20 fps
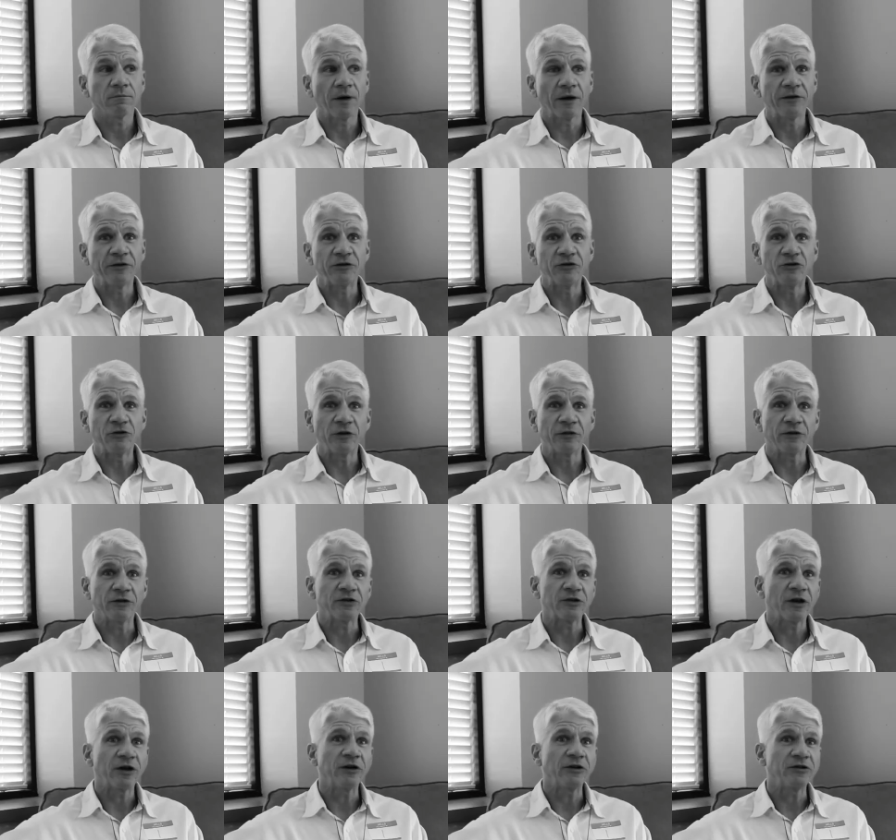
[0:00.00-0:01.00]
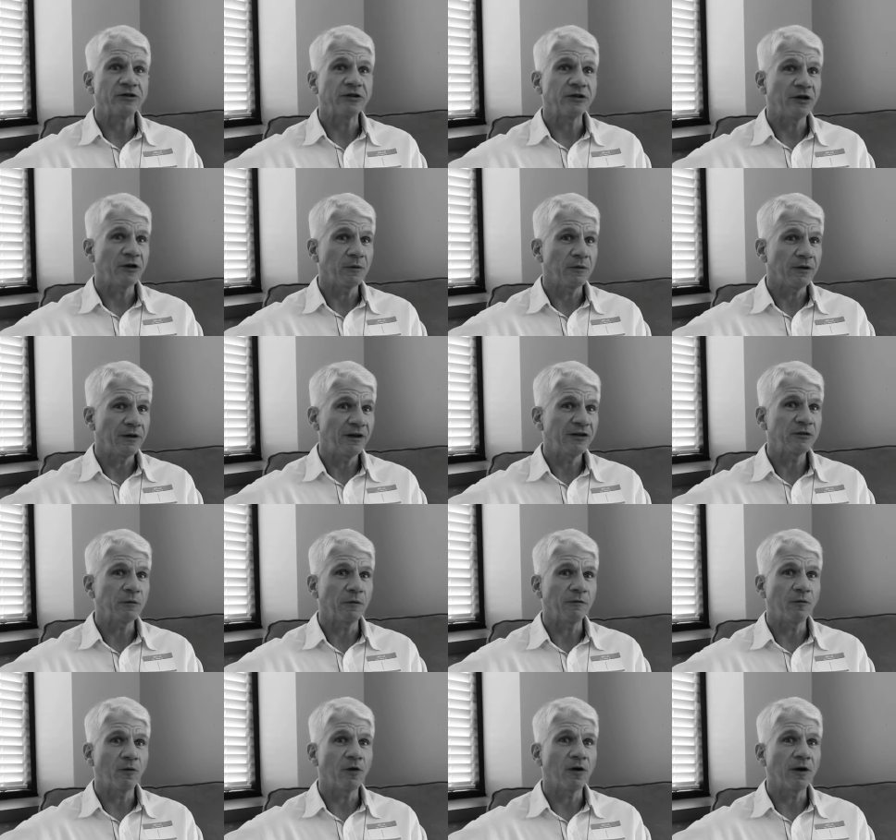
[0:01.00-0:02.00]
I just joined the church here Easter
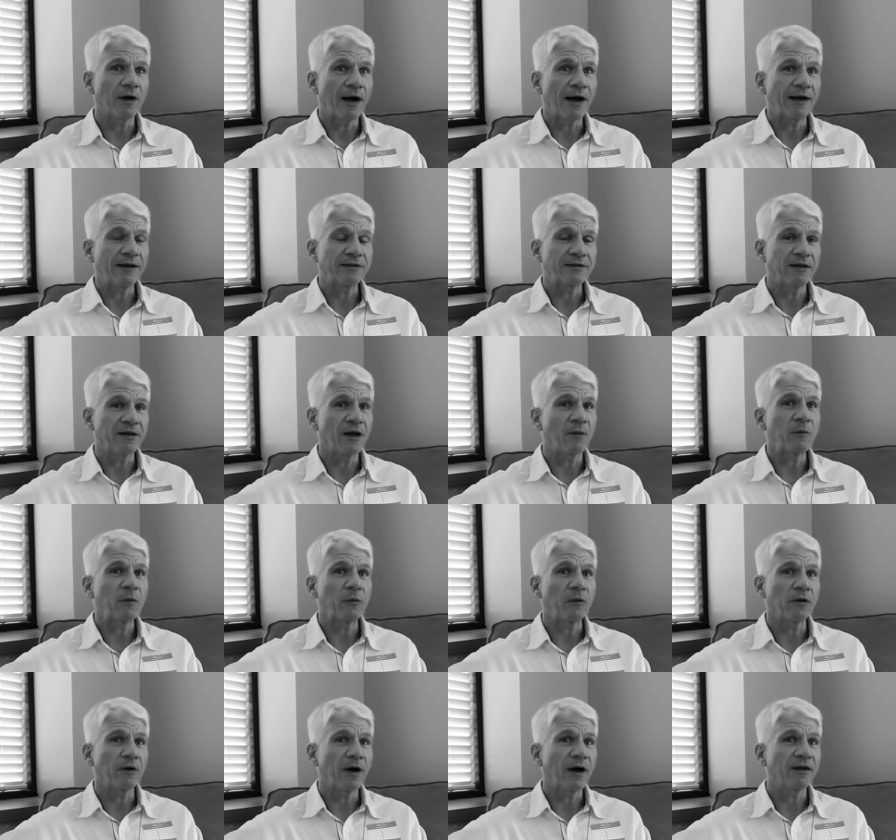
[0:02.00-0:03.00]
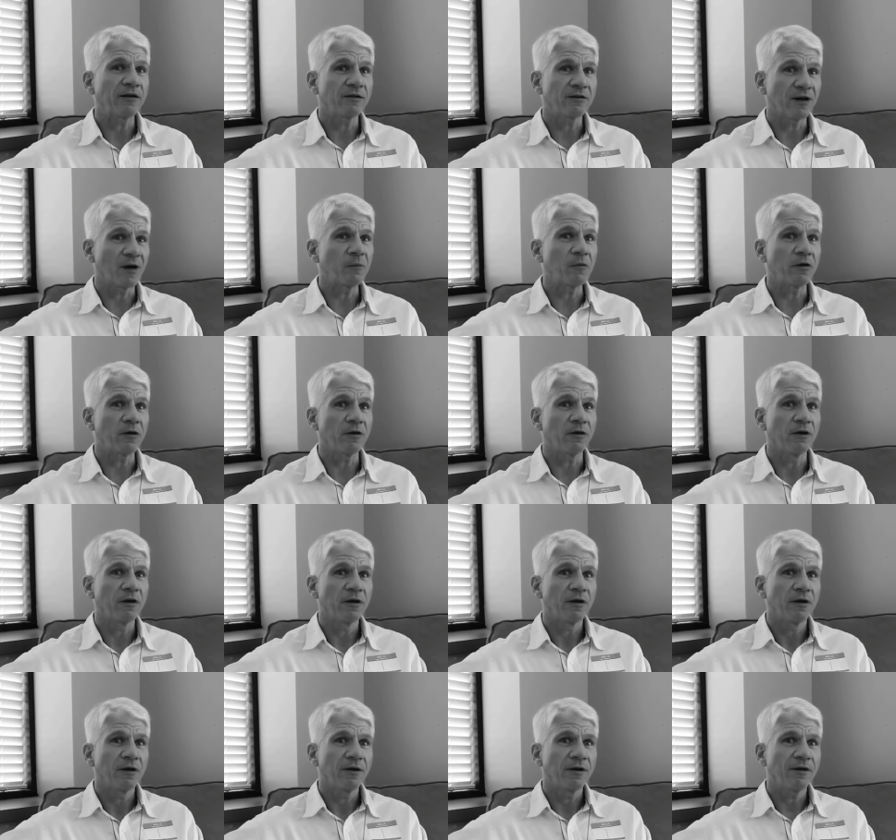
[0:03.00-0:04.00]
before last, and I remember last summer
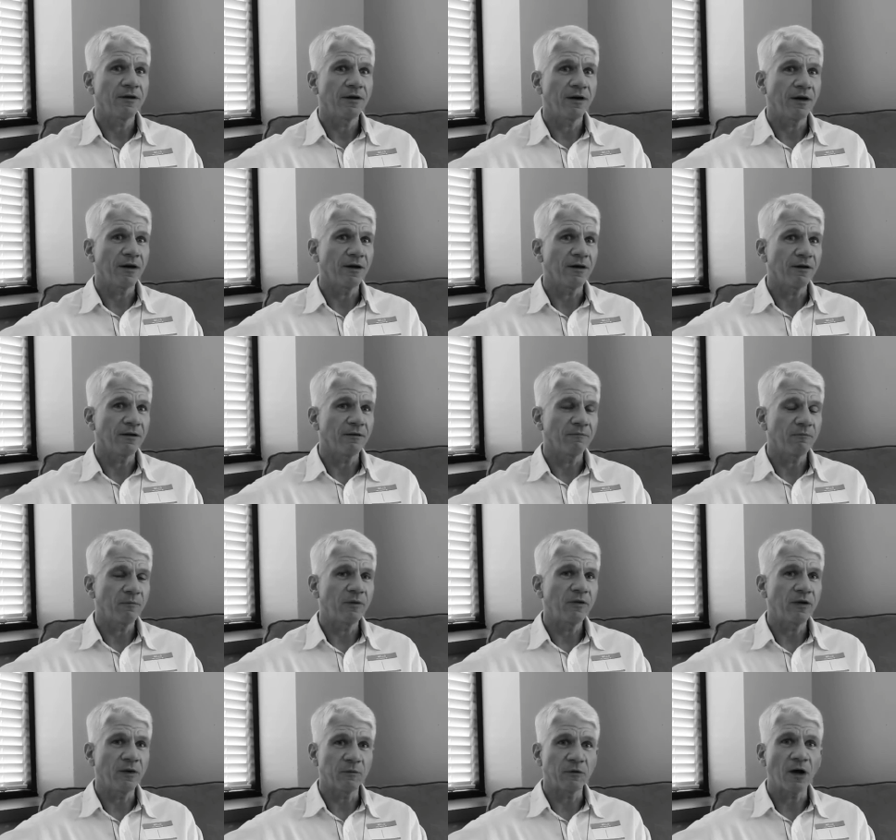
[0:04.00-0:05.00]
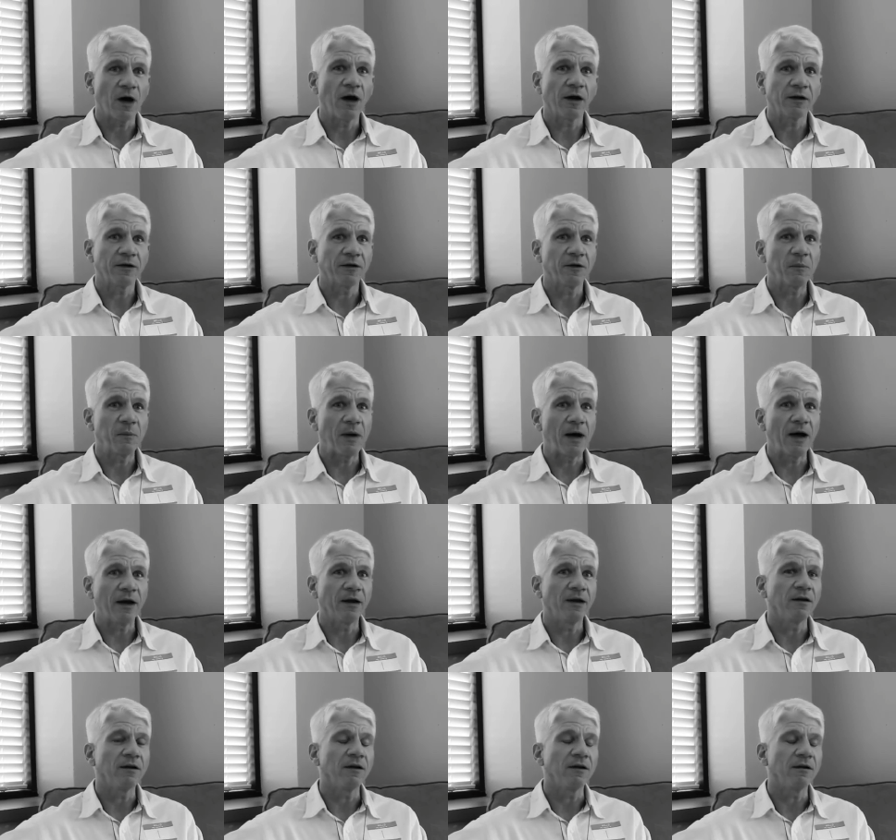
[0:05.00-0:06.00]
uh, them talking about
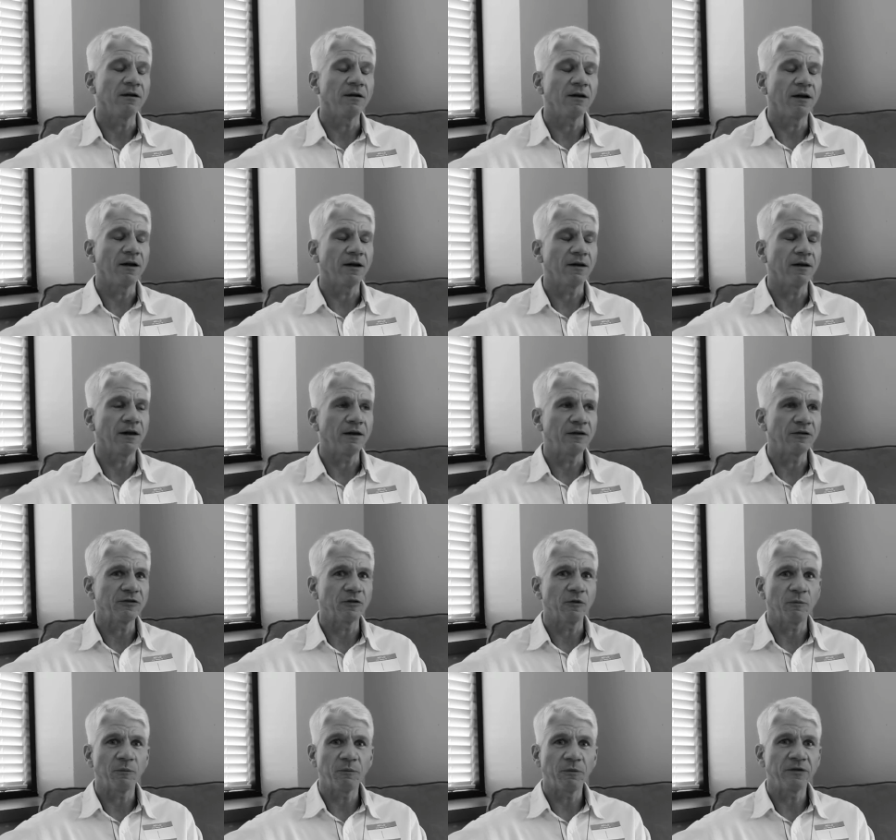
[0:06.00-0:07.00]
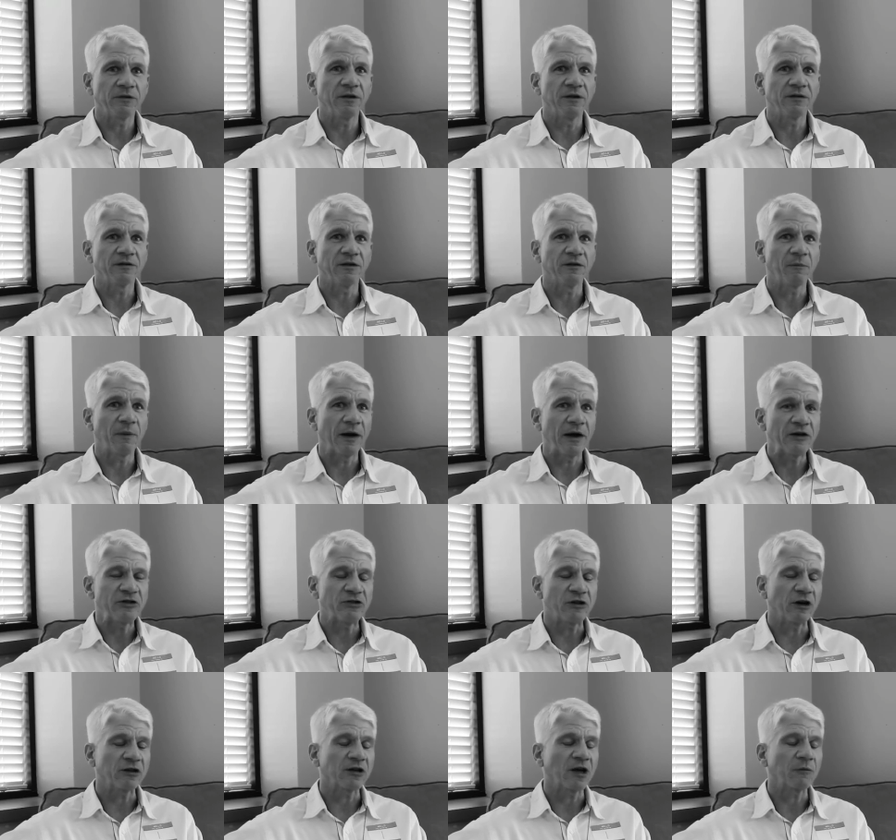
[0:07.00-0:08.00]
it, and uh, just, just since it's
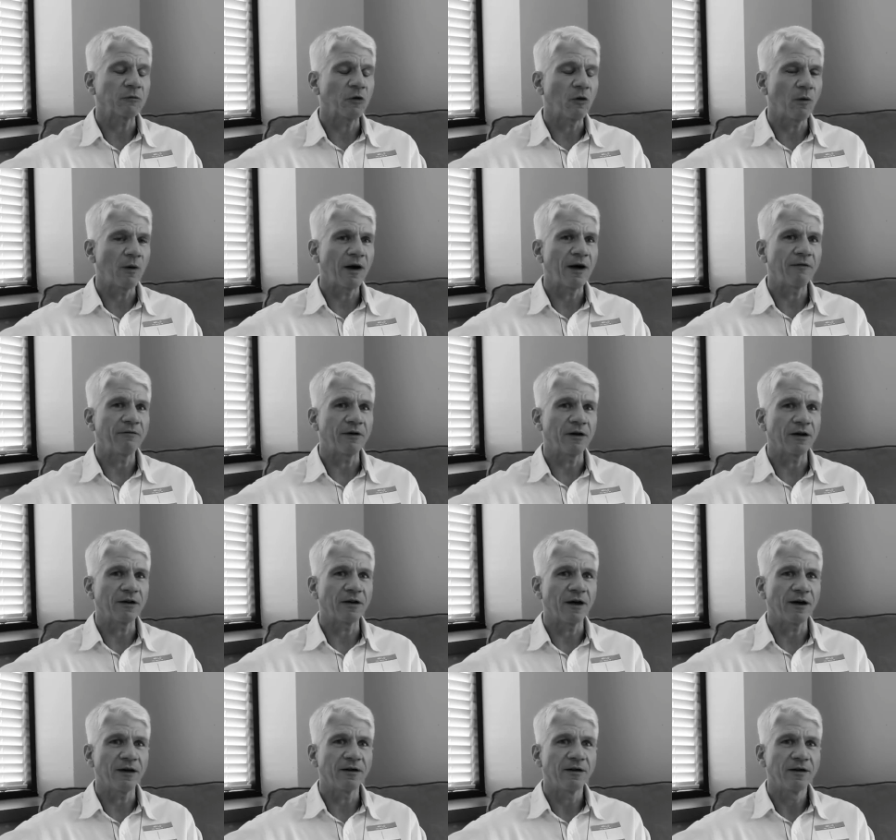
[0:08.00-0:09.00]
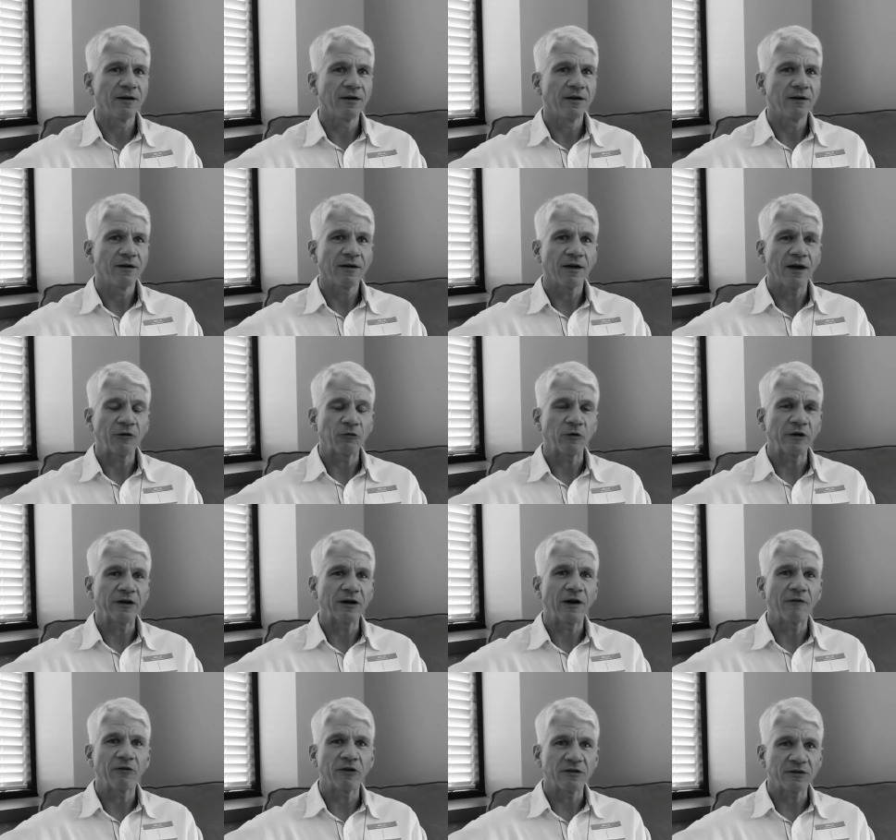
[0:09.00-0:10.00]
past I talked to my wife, and I thought I just want to
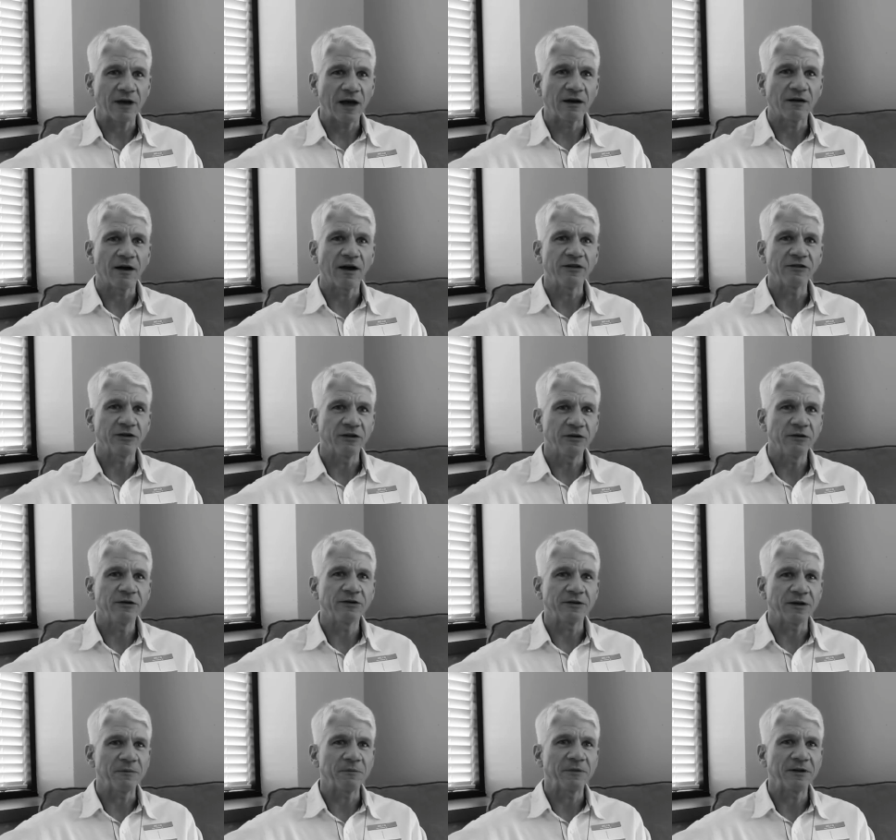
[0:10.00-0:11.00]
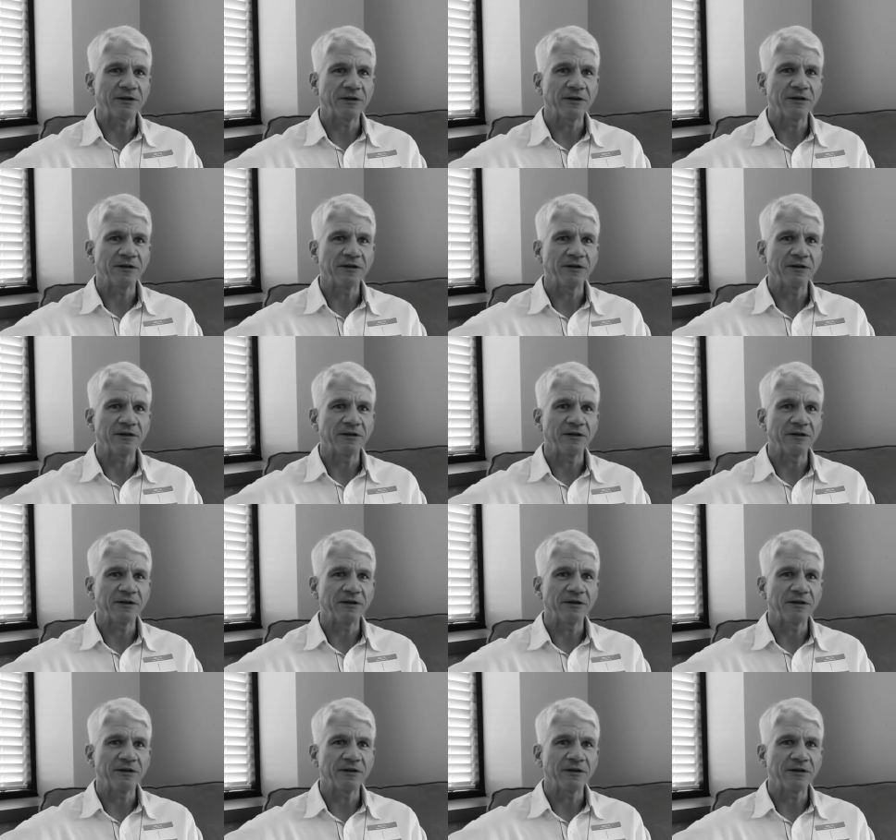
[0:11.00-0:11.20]
get off the sidelines and do something.